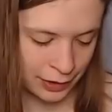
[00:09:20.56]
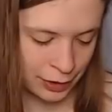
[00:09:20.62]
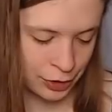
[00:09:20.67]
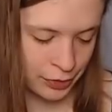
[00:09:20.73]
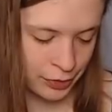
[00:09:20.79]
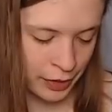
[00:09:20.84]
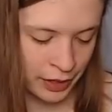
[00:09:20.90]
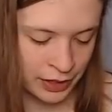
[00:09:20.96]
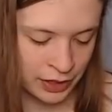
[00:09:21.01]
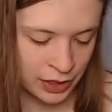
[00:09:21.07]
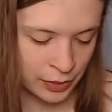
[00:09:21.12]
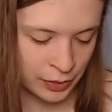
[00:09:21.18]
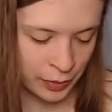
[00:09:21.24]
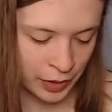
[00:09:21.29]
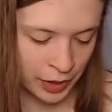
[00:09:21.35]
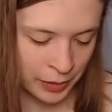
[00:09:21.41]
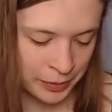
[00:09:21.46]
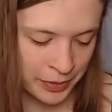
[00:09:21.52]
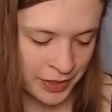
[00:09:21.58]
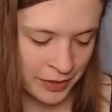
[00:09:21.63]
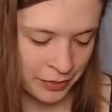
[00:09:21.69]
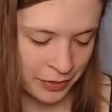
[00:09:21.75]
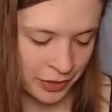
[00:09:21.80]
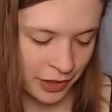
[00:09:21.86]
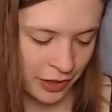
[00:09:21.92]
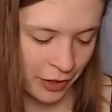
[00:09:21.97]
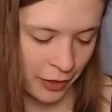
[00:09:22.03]
Leeches and Swamp
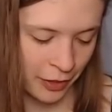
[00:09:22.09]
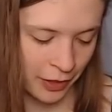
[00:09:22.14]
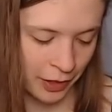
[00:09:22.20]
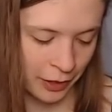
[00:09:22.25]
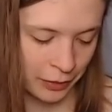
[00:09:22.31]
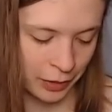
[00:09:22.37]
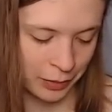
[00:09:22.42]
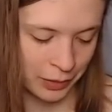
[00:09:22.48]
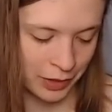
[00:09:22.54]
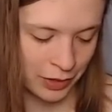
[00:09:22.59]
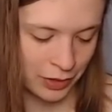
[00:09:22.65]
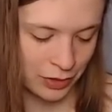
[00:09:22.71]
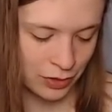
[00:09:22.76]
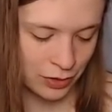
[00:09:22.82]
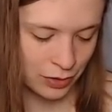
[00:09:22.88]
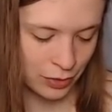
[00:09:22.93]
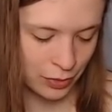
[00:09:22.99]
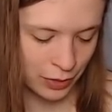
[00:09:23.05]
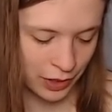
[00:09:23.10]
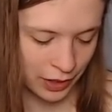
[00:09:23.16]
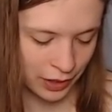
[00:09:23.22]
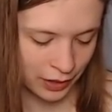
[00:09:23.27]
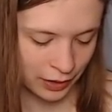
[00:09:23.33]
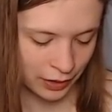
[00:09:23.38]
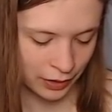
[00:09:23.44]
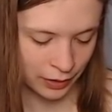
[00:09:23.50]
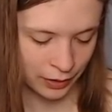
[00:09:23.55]
isn't really the thing I want to be
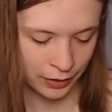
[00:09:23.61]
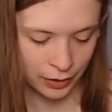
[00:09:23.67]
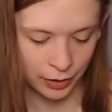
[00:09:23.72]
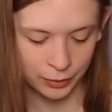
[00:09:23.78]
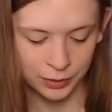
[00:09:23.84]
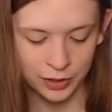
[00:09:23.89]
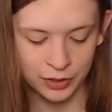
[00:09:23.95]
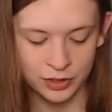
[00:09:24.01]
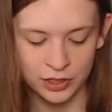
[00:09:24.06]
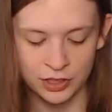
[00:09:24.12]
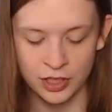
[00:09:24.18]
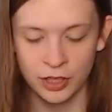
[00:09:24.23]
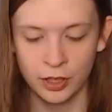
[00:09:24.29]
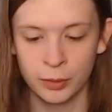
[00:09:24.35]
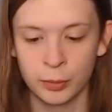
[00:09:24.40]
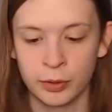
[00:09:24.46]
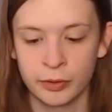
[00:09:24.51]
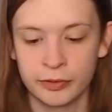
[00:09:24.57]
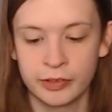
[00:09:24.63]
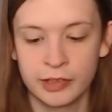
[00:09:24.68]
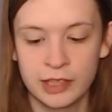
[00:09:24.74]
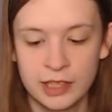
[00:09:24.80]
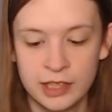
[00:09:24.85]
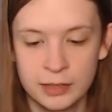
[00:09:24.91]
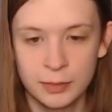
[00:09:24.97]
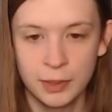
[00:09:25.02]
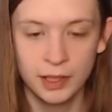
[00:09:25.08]
doing. Up here, the
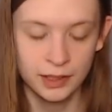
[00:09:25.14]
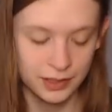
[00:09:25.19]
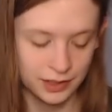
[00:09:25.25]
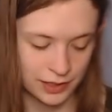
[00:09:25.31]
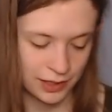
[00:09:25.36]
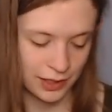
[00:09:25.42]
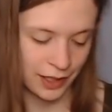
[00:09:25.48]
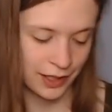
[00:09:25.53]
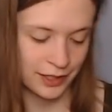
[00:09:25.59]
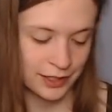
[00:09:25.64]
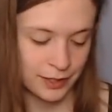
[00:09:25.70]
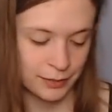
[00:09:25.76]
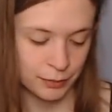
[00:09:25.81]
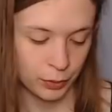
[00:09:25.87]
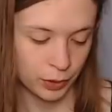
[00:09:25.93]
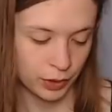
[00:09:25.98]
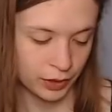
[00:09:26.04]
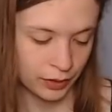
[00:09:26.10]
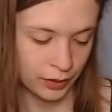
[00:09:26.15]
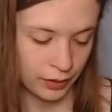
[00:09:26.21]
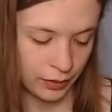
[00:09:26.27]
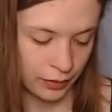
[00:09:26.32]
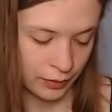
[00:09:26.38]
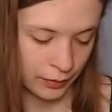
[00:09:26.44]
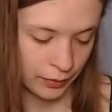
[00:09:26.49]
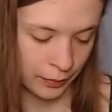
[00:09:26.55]
Terramorphic Expanse. That's important.